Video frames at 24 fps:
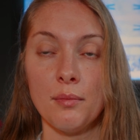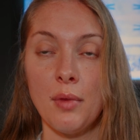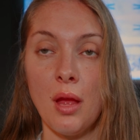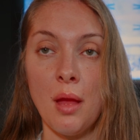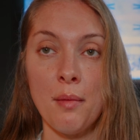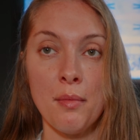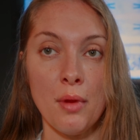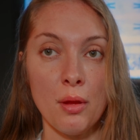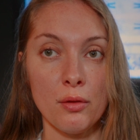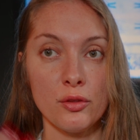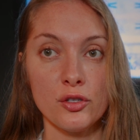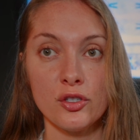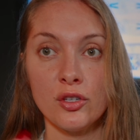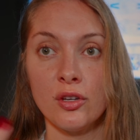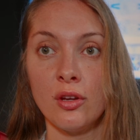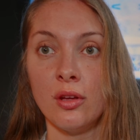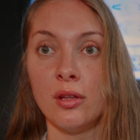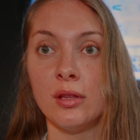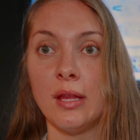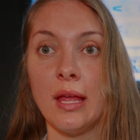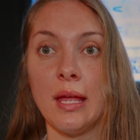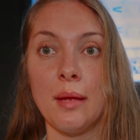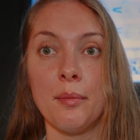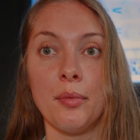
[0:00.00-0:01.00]

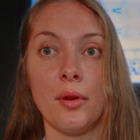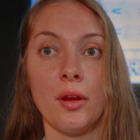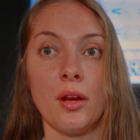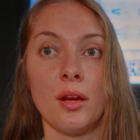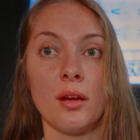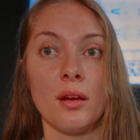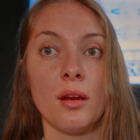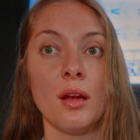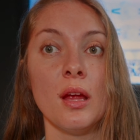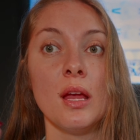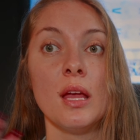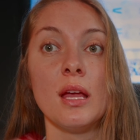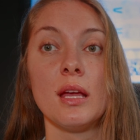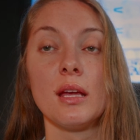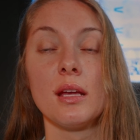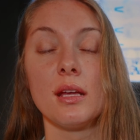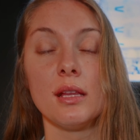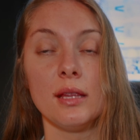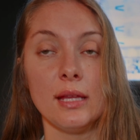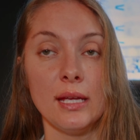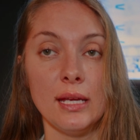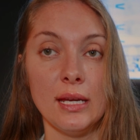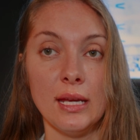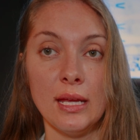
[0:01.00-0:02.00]
emotional labor,
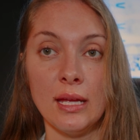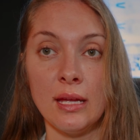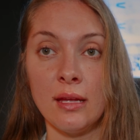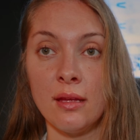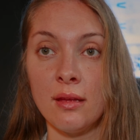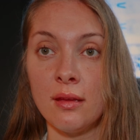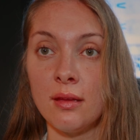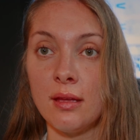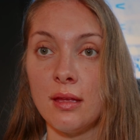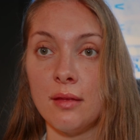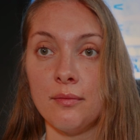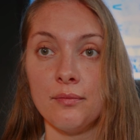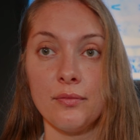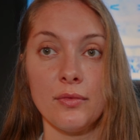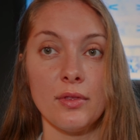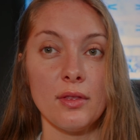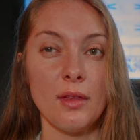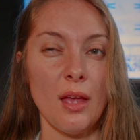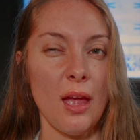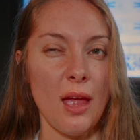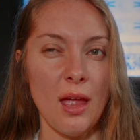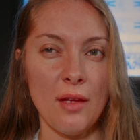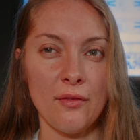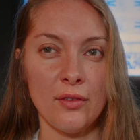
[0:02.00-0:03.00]
cleaning,
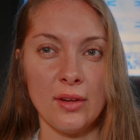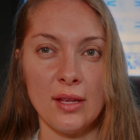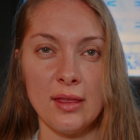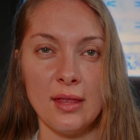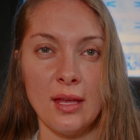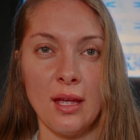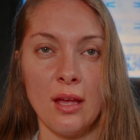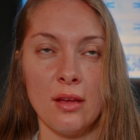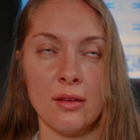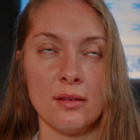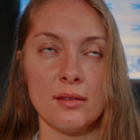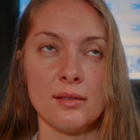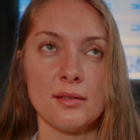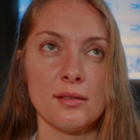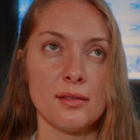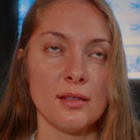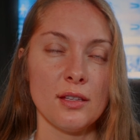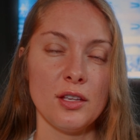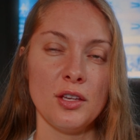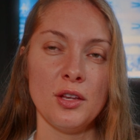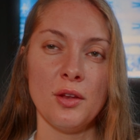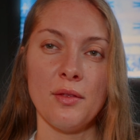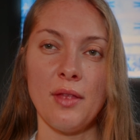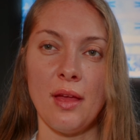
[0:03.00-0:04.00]
everything else,
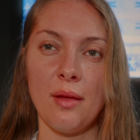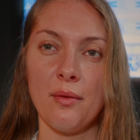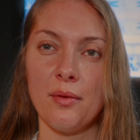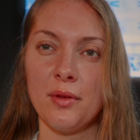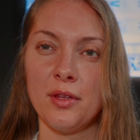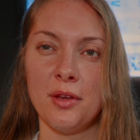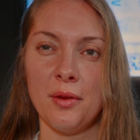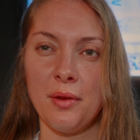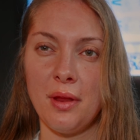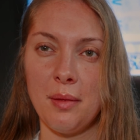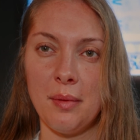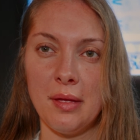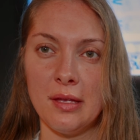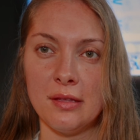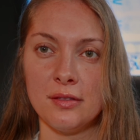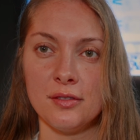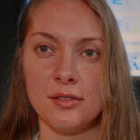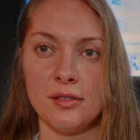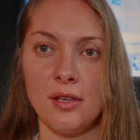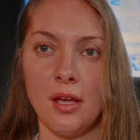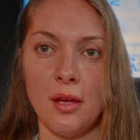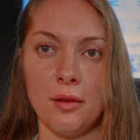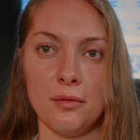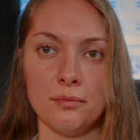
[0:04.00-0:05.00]
that, you know what I mean?
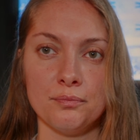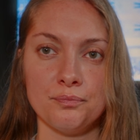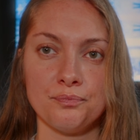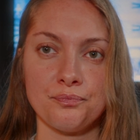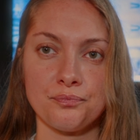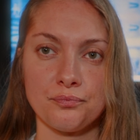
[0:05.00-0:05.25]
So